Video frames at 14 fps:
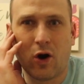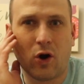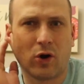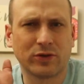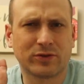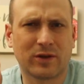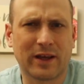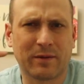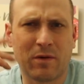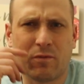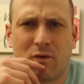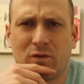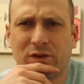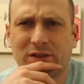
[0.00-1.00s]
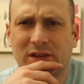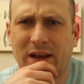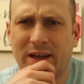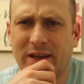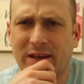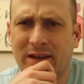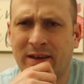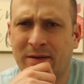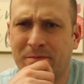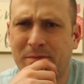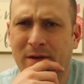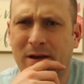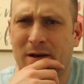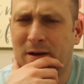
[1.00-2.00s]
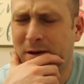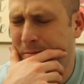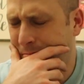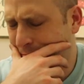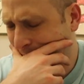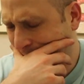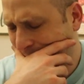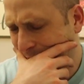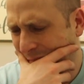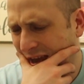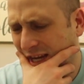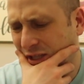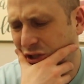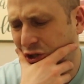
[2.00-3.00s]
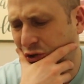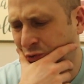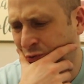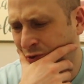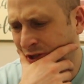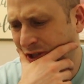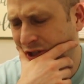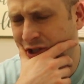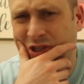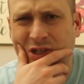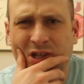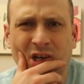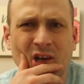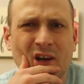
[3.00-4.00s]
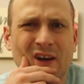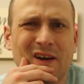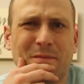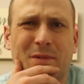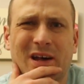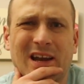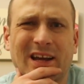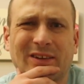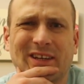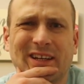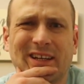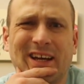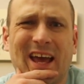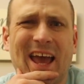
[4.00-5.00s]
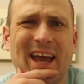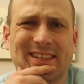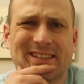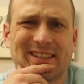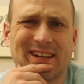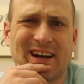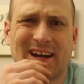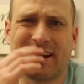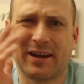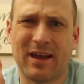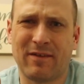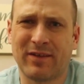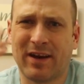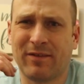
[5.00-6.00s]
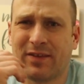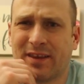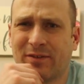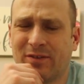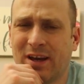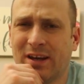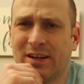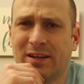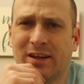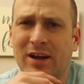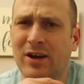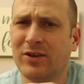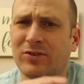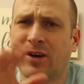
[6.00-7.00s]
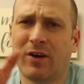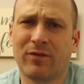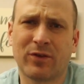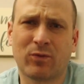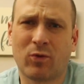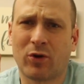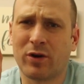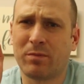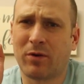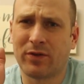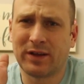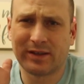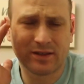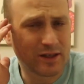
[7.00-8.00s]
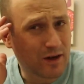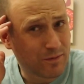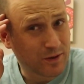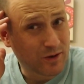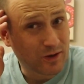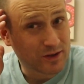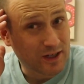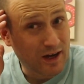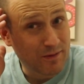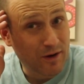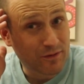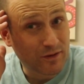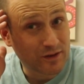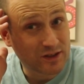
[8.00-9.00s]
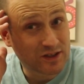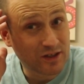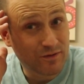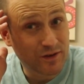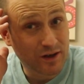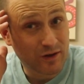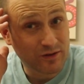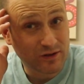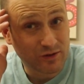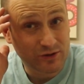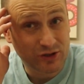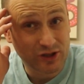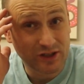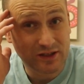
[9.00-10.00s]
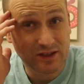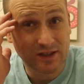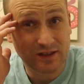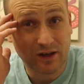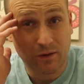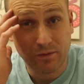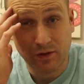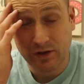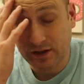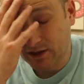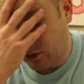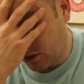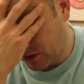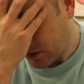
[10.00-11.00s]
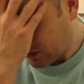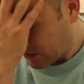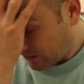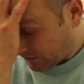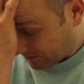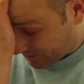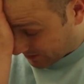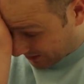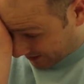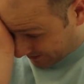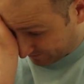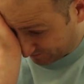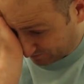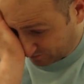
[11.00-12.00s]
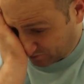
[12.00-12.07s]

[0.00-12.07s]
Also, like, my move is like in May, June-ish, but I like to get a head start, like having everything ready, so I don't have to worry about that stuff because I have to still figure out the logistics, how I'm going to get all the stuff up there.